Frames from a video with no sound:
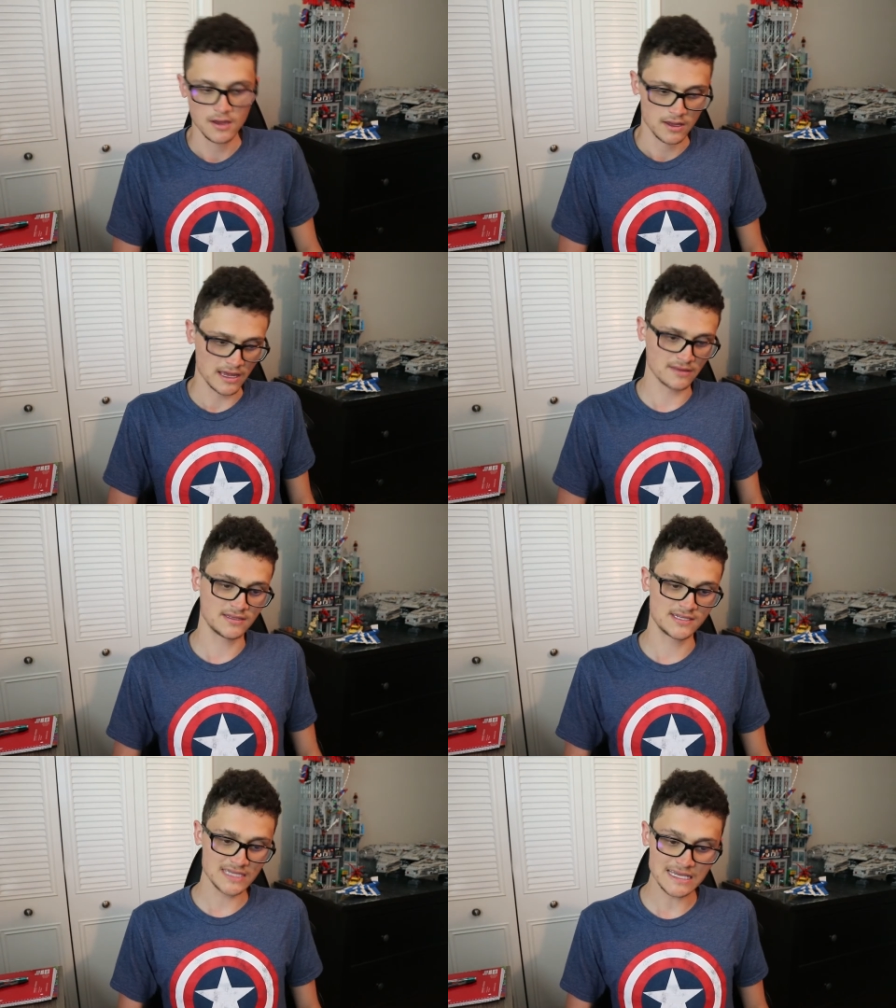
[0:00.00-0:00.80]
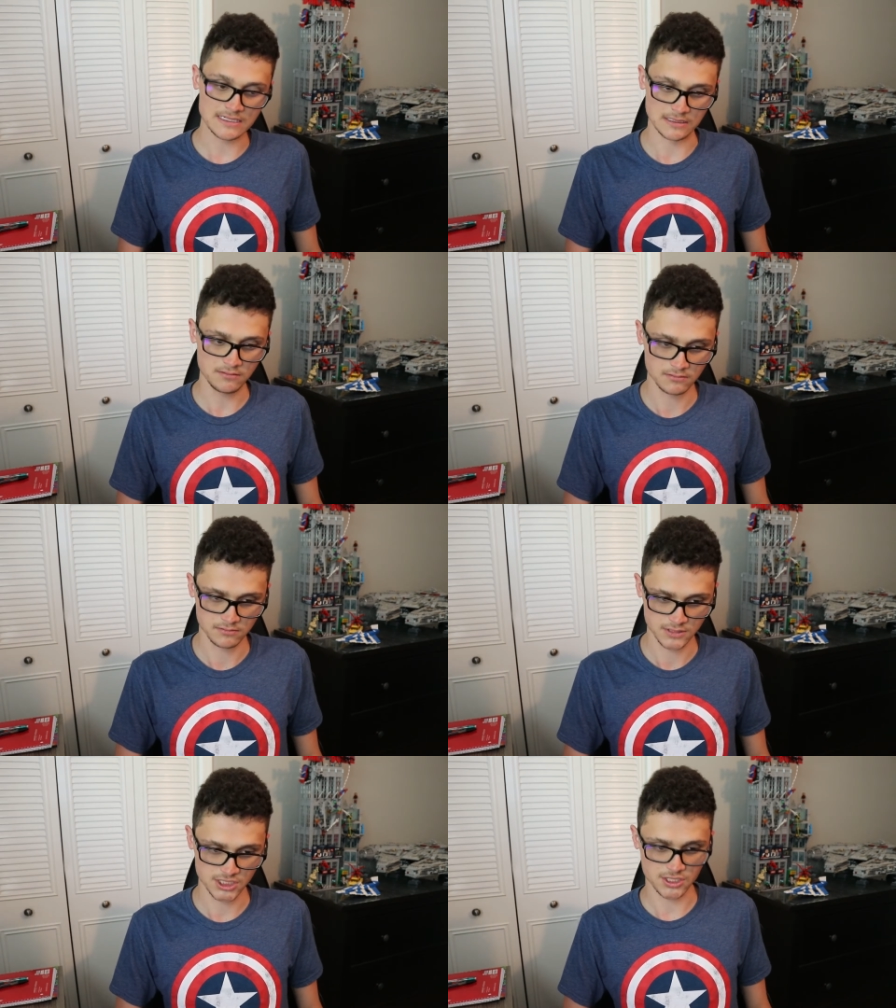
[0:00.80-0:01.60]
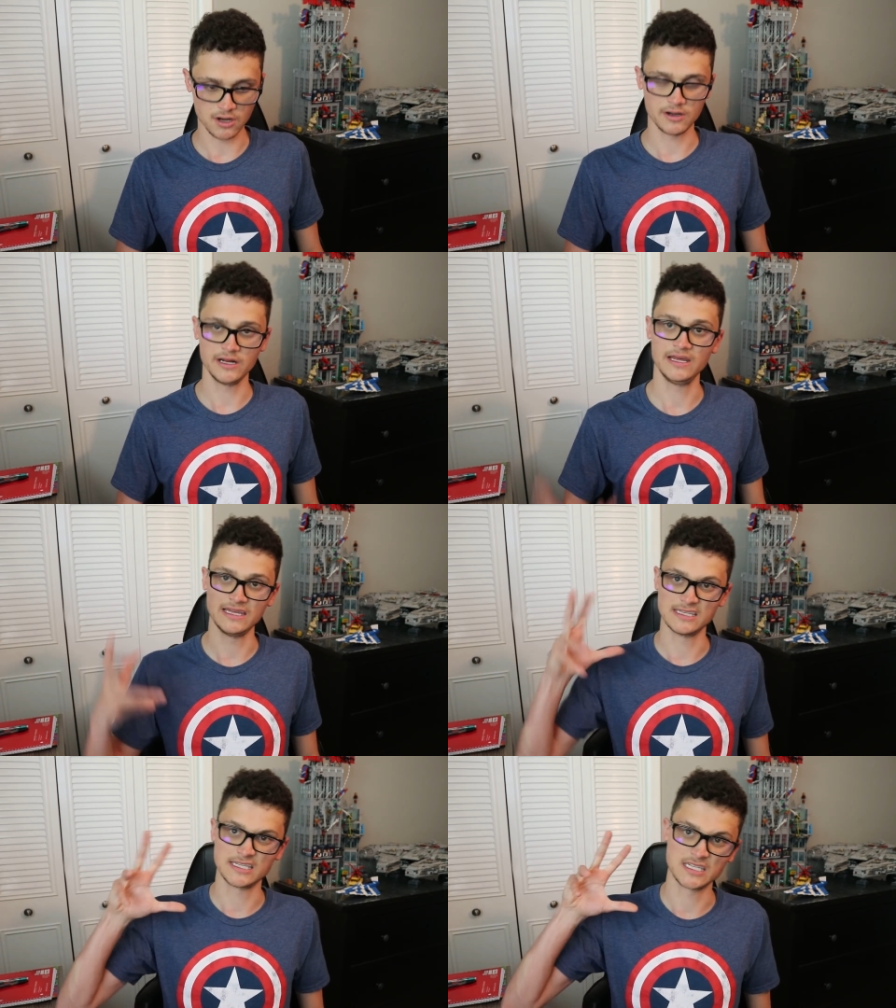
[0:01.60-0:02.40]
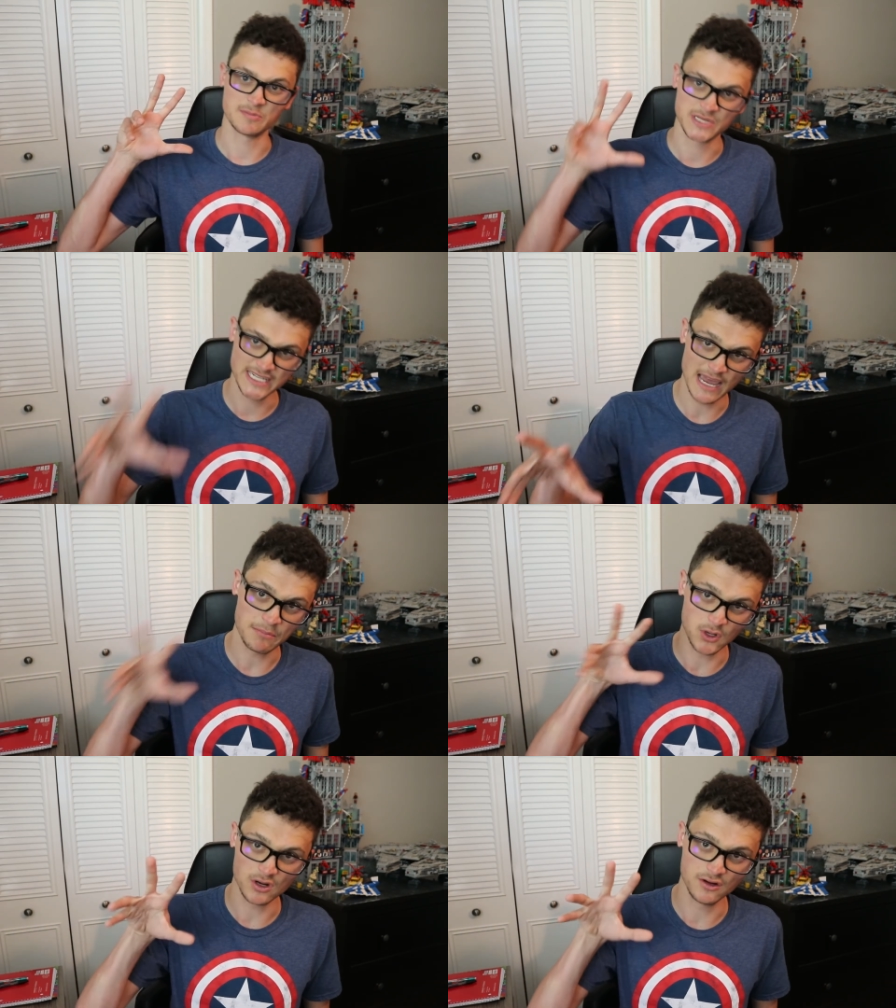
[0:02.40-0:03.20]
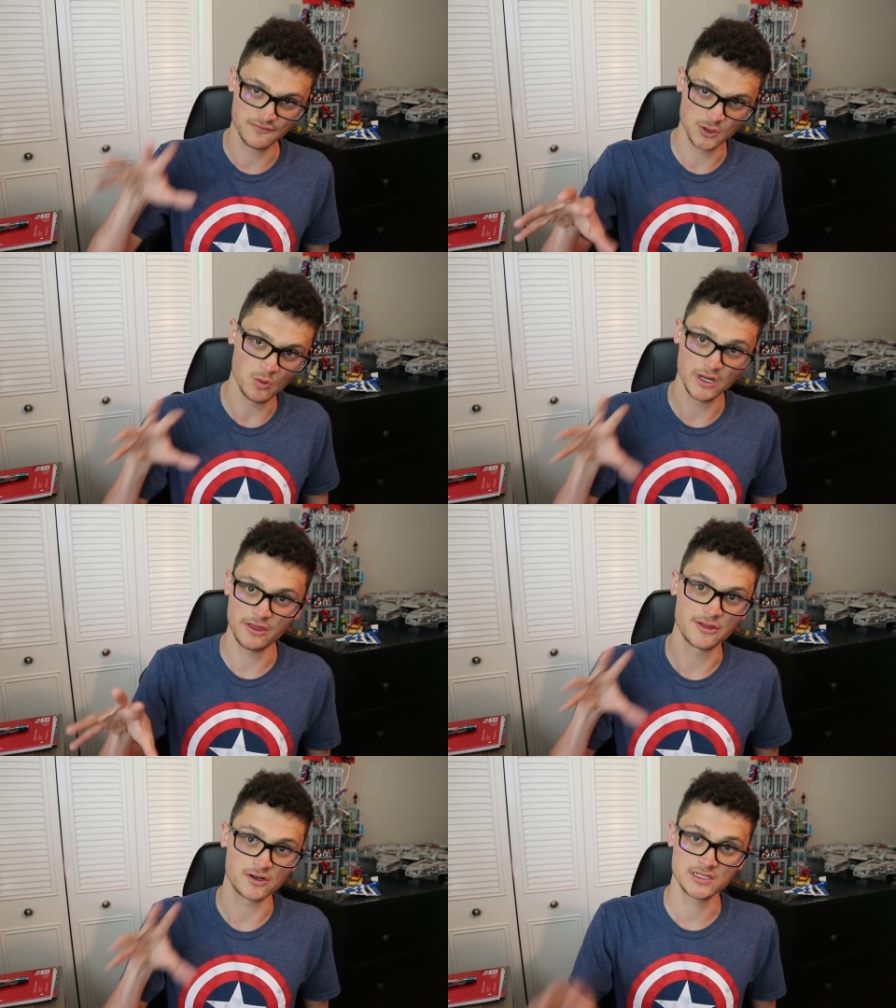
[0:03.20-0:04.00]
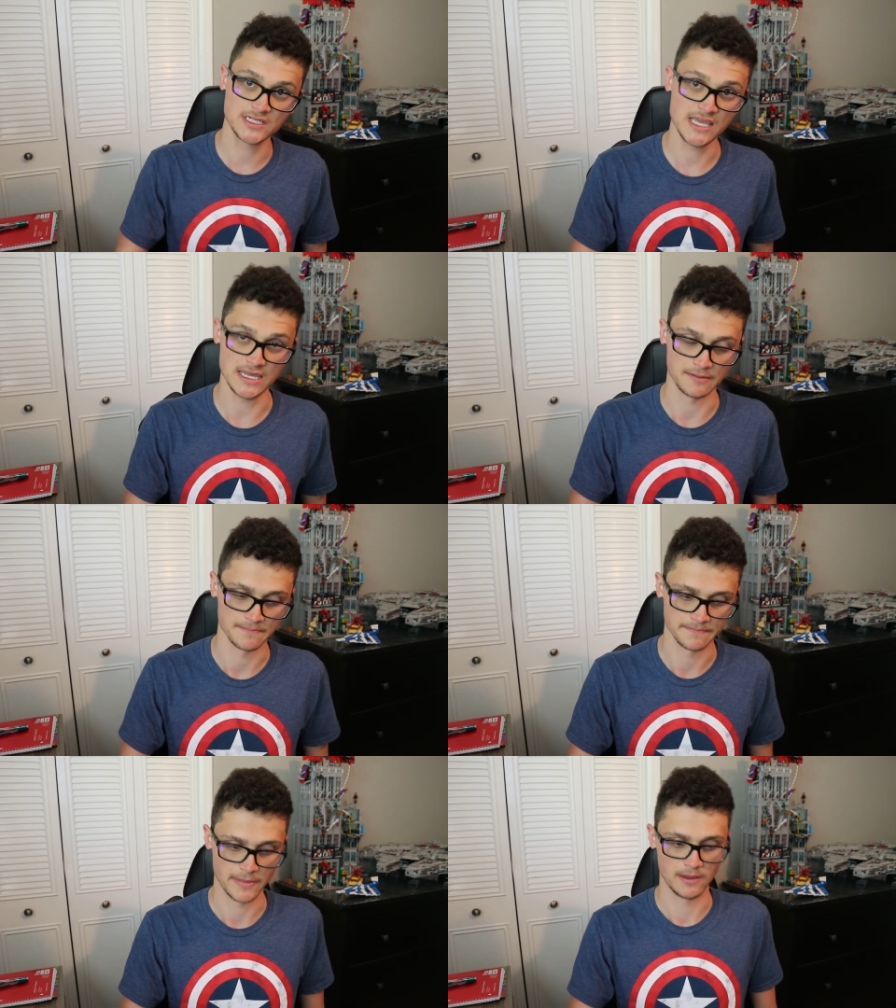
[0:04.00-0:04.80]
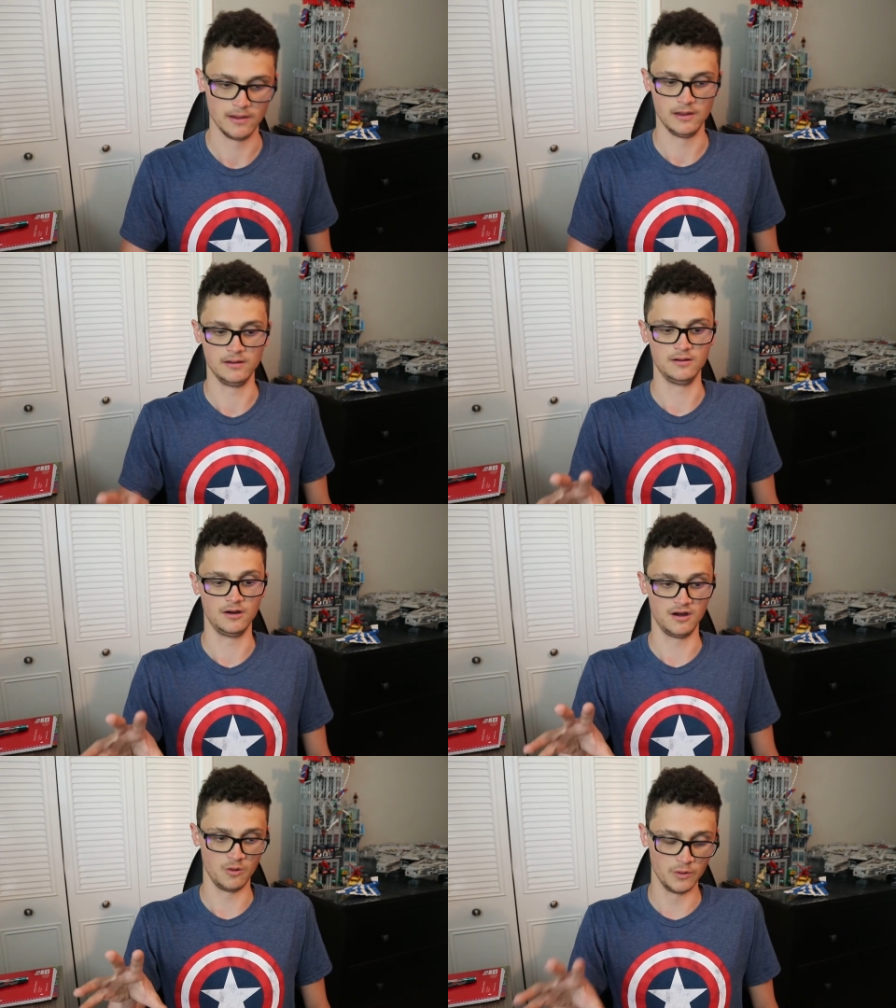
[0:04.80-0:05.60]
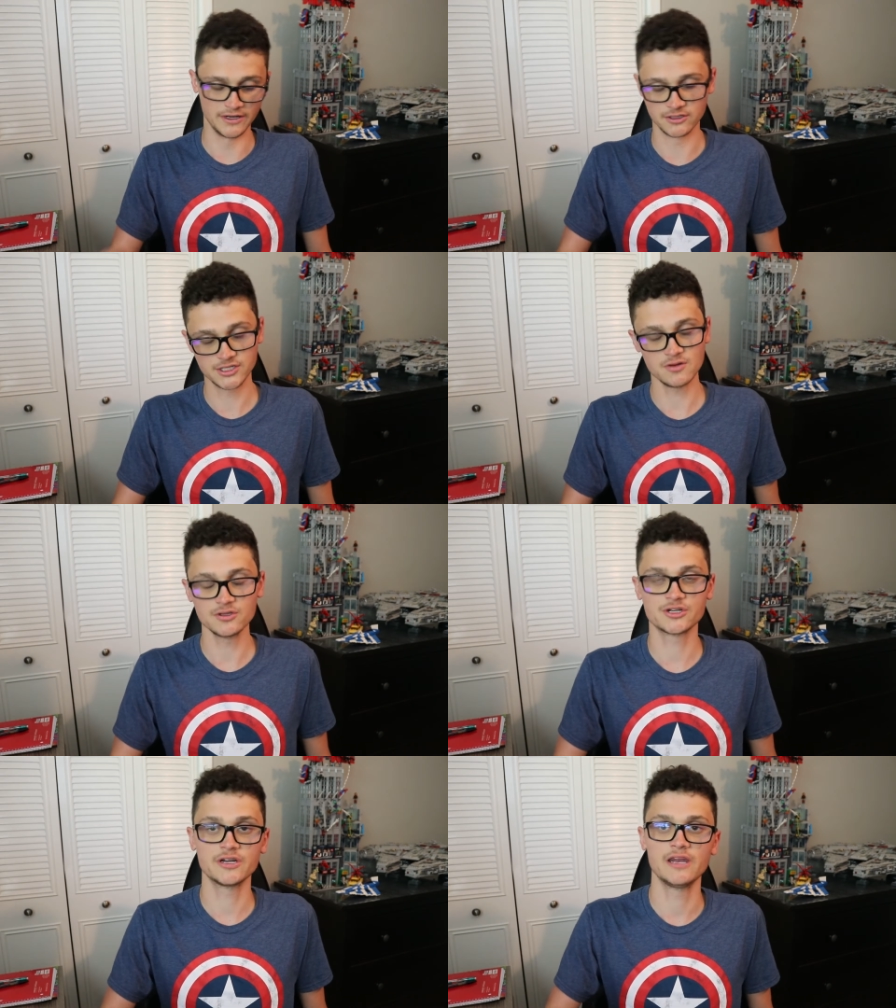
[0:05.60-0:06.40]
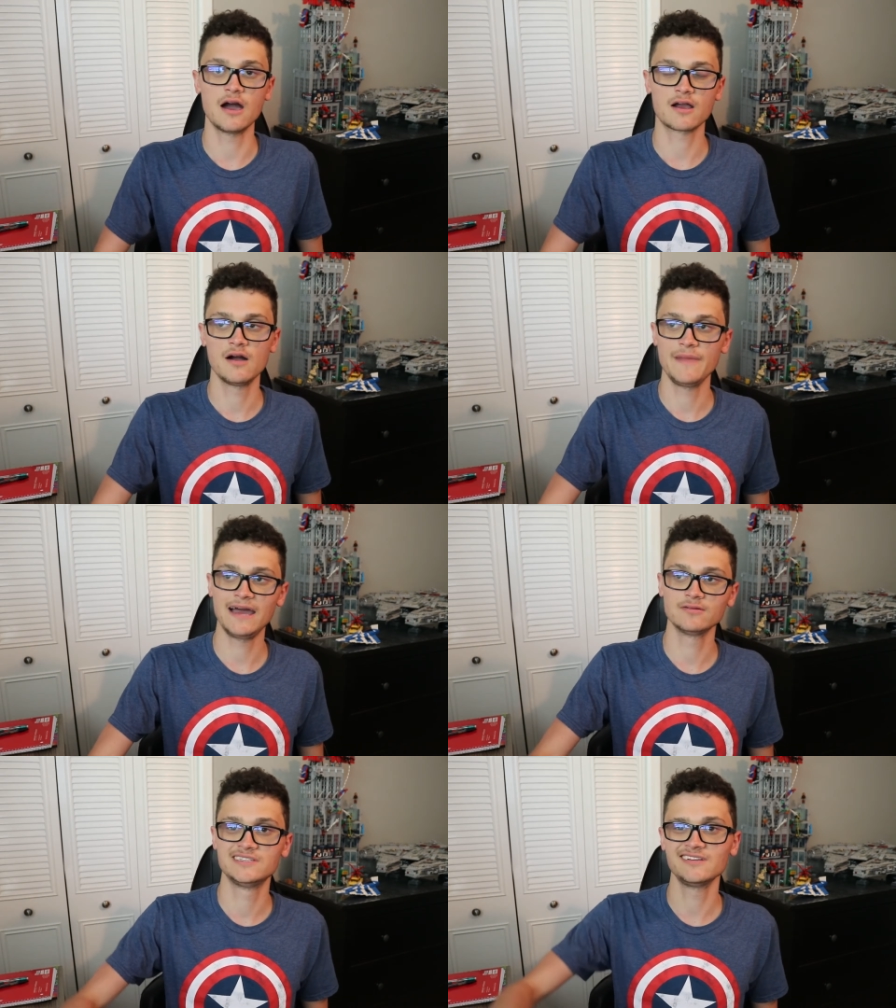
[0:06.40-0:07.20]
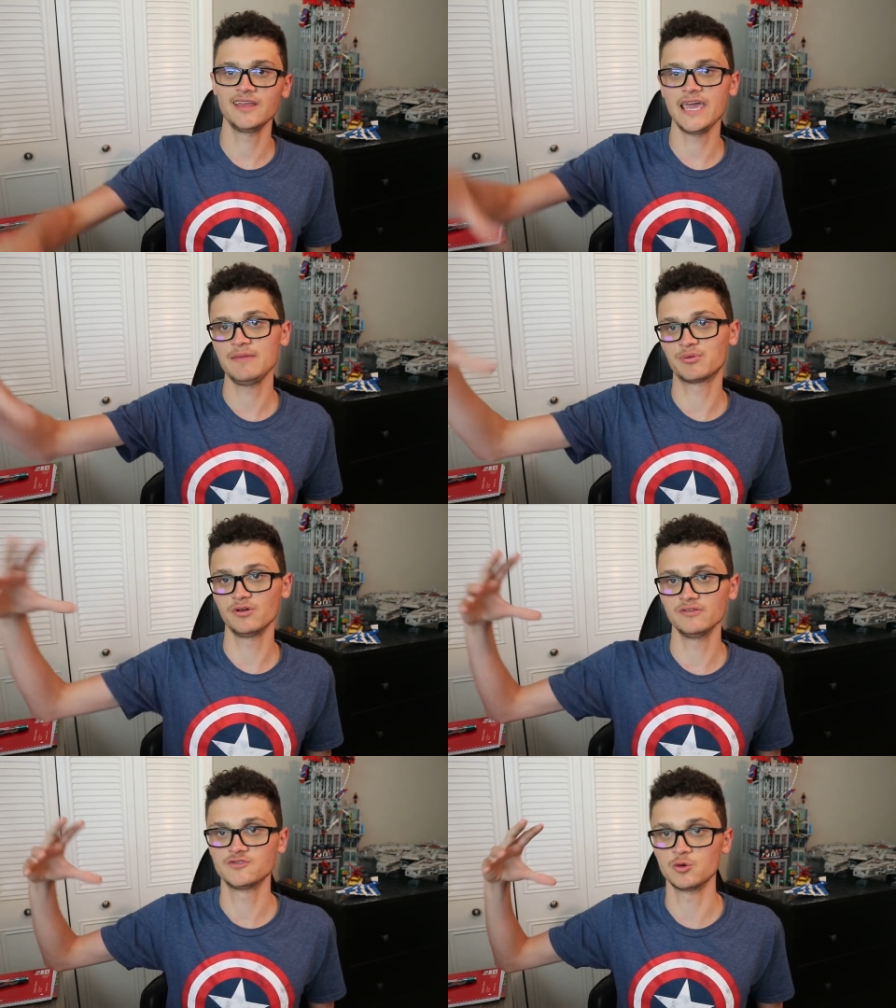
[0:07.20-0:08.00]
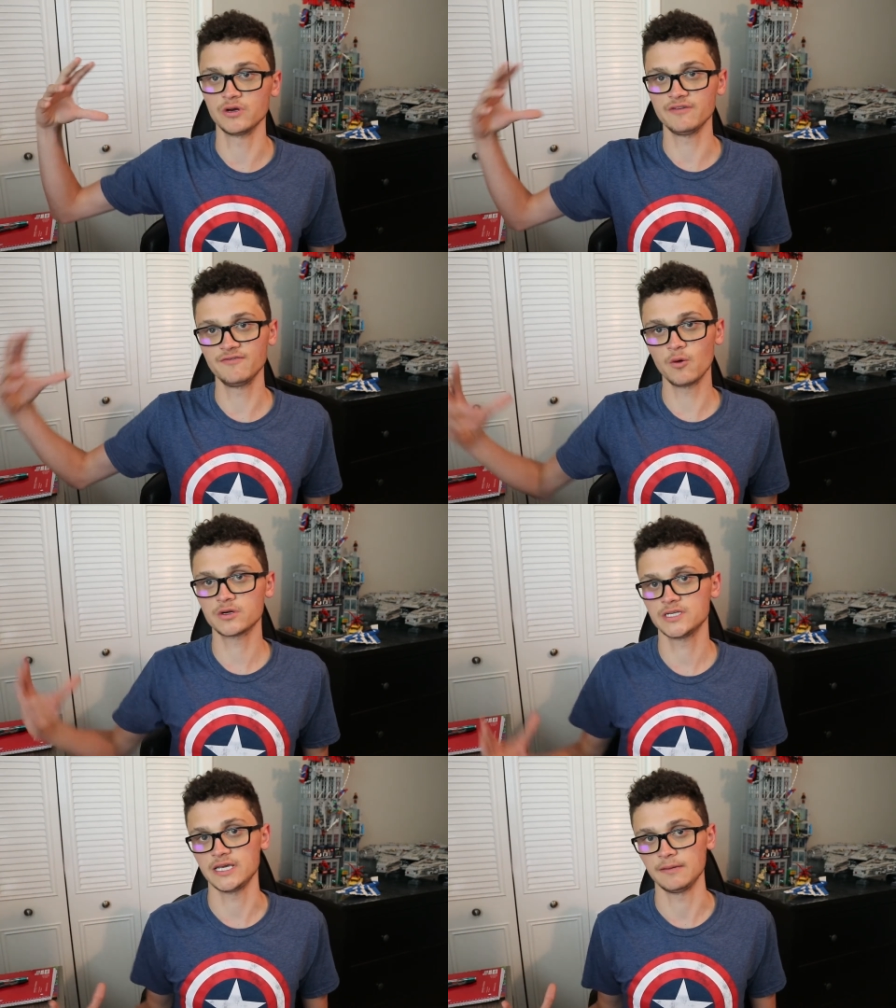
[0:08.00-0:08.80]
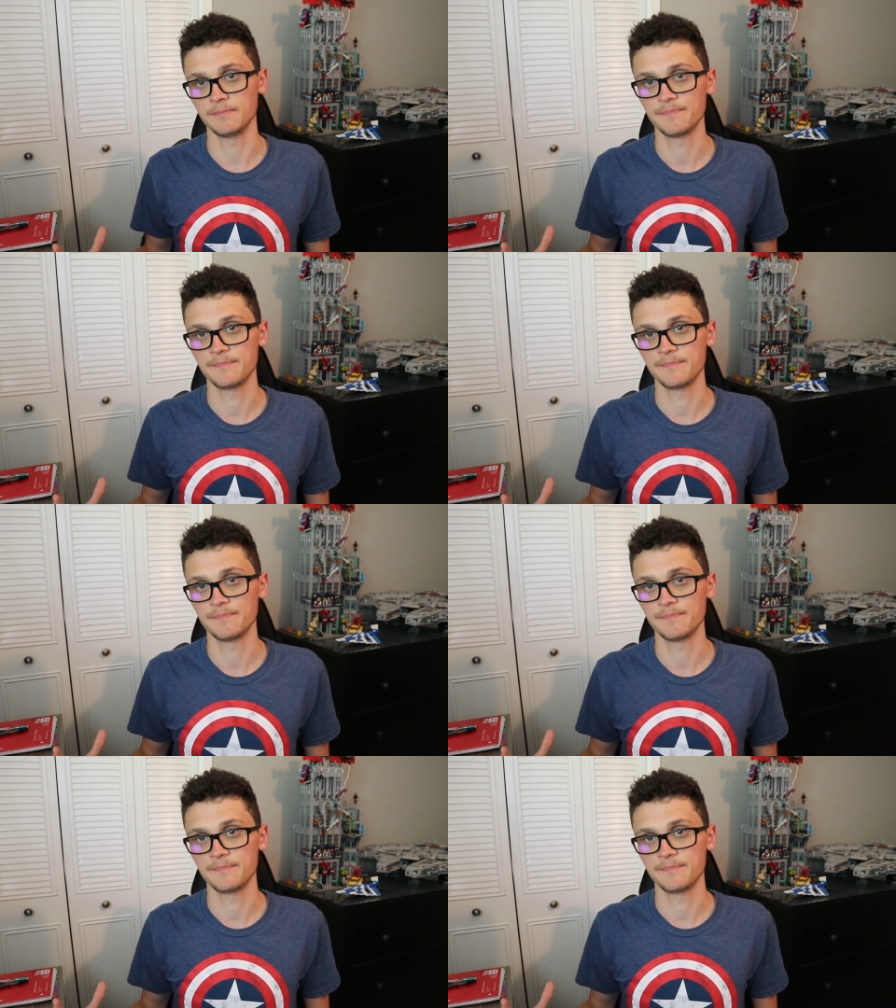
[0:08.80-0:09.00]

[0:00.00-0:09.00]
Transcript: Now the season started in September of 2013. Winter Soldier did not come out until April of 2014.